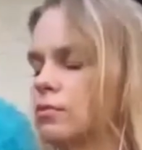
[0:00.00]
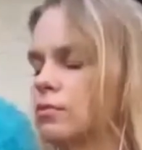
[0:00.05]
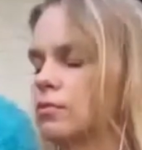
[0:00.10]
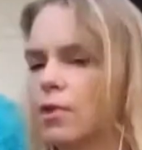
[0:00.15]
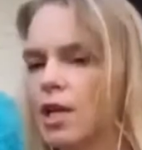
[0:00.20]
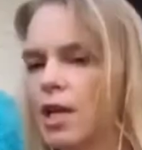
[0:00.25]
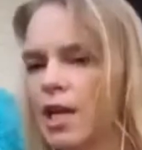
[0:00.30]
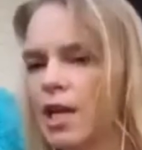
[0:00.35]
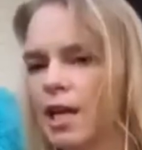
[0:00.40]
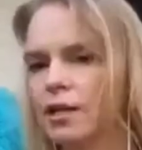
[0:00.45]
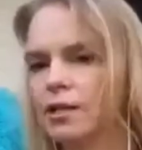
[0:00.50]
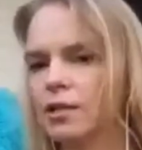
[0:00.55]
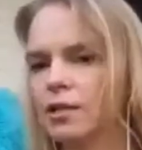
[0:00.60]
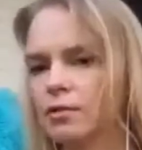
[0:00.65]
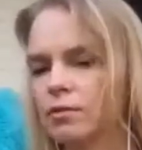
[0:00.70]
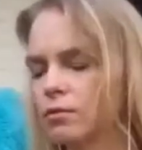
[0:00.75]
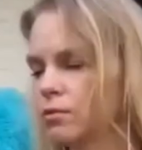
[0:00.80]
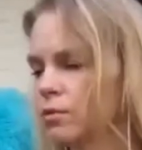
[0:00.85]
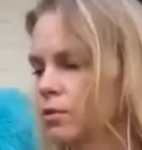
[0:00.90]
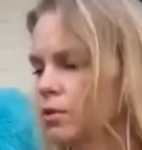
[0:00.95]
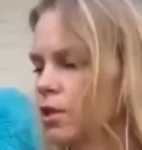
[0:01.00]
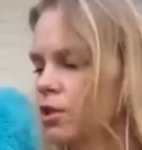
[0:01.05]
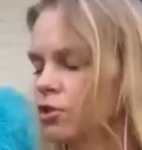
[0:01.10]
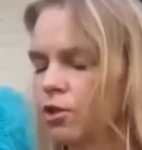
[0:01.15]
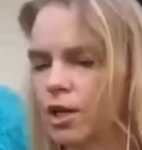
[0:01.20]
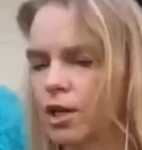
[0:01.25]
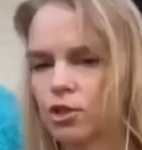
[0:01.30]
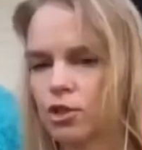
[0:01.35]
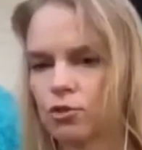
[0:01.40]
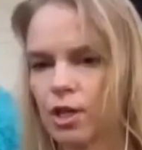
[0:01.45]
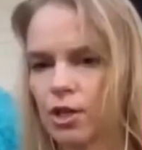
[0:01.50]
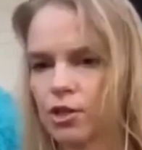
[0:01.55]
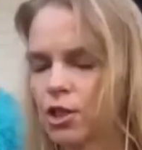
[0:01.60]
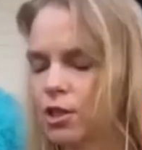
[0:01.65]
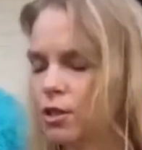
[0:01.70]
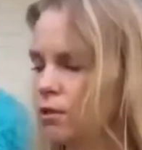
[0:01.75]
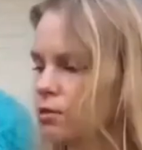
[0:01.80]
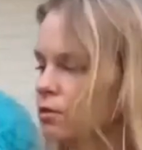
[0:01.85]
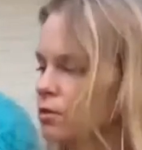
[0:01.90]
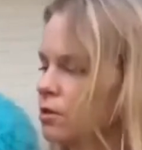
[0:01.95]
Hand, try to stretch
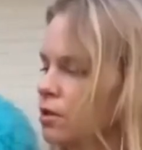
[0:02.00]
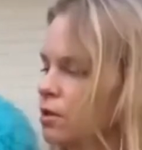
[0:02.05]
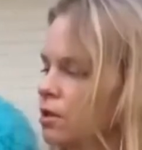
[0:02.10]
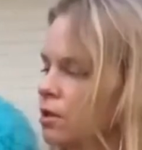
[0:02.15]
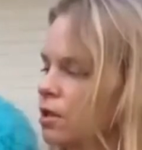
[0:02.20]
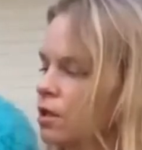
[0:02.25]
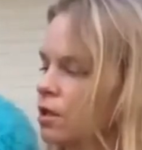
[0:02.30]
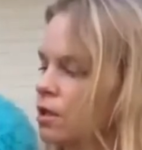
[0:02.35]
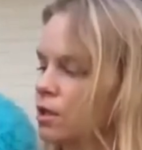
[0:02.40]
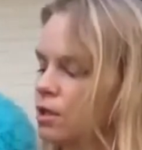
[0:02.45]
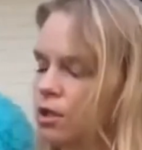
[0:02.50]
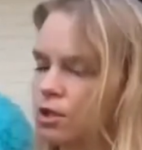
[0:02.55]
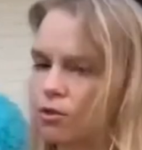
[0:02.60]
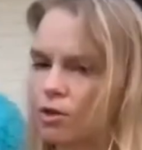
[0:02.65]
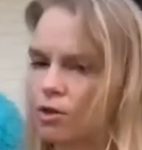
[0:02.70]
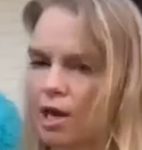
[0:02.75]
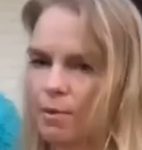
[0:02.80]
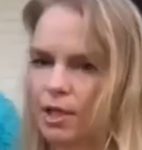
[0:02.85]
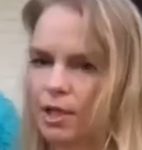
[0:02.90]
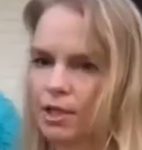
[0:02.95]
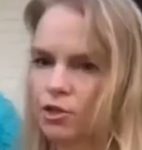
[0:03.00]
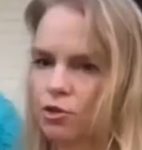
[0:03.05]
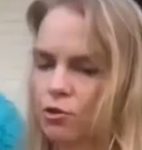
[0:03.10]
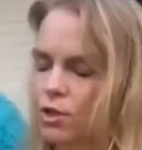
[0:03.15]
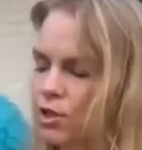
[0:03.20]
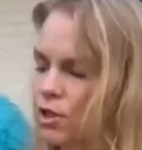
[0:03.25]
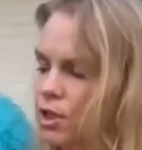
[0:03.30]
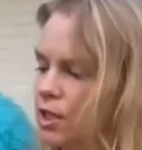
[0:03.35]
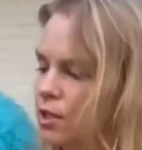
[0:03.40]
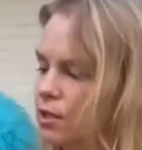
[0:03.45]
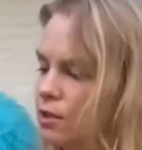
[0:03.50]
it, grab it like a joystick,